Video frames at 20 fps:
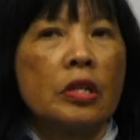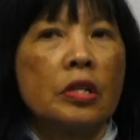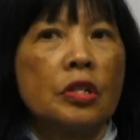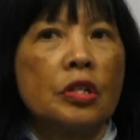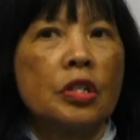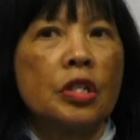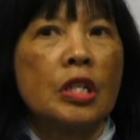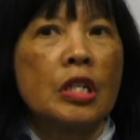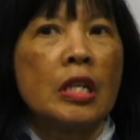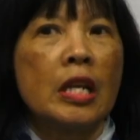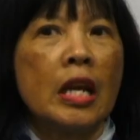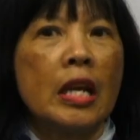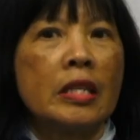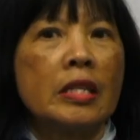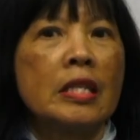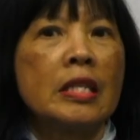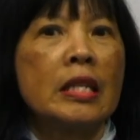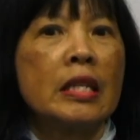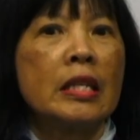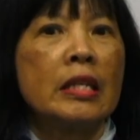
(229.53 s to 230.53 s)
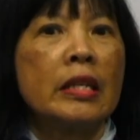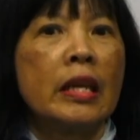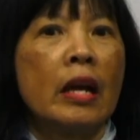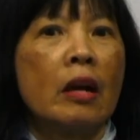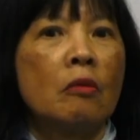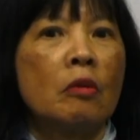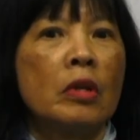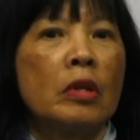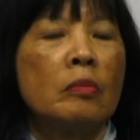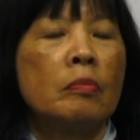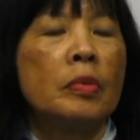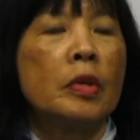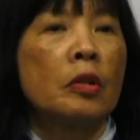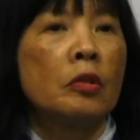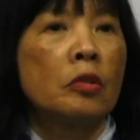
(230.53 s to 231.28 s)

she had seen how we built